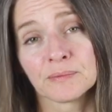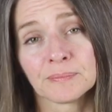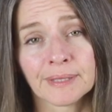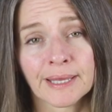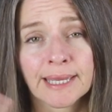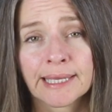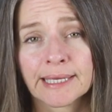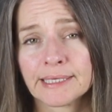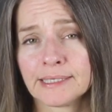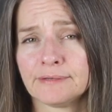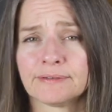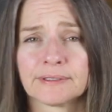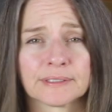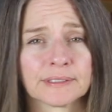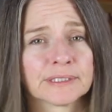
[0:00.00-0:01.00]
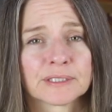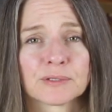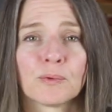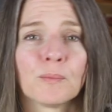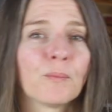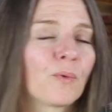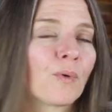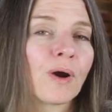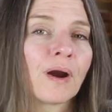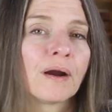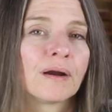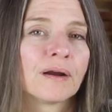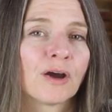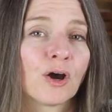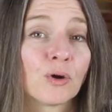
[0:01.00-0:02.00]
the blanket even a little
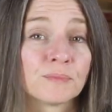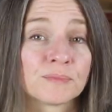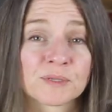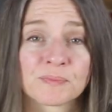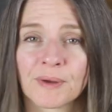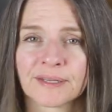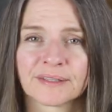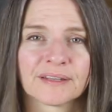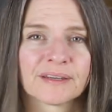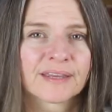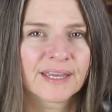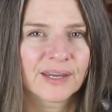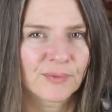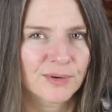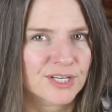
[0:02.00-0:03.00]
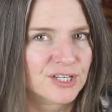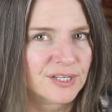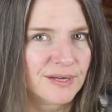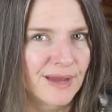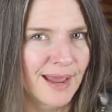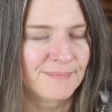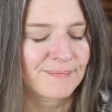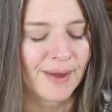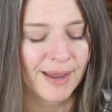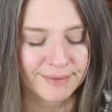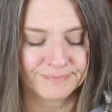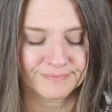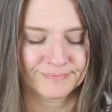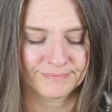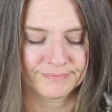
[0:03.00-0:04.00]
more homespun looking, which I
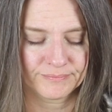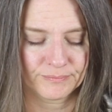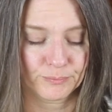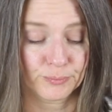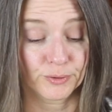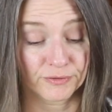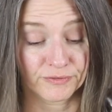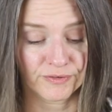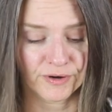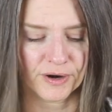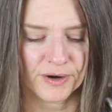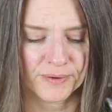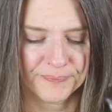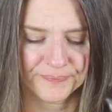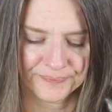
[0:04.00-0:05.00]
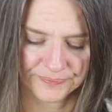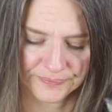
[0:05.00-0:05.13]
might prefer.